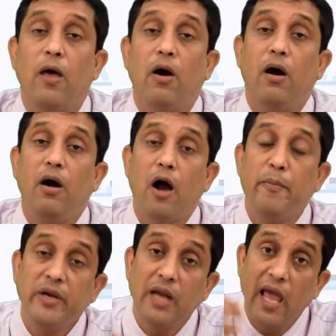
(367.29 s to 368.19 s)

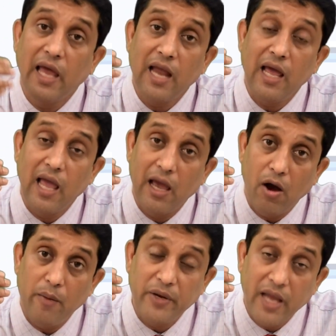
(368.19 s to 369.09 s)
upon
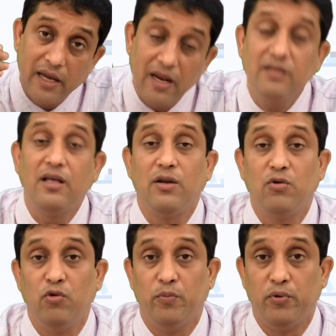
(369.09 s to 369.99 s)
another
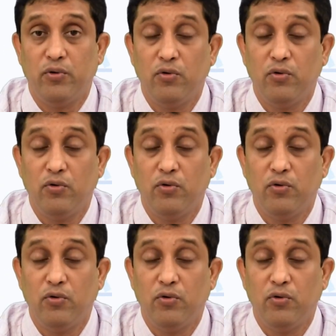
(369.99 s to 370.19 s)
group.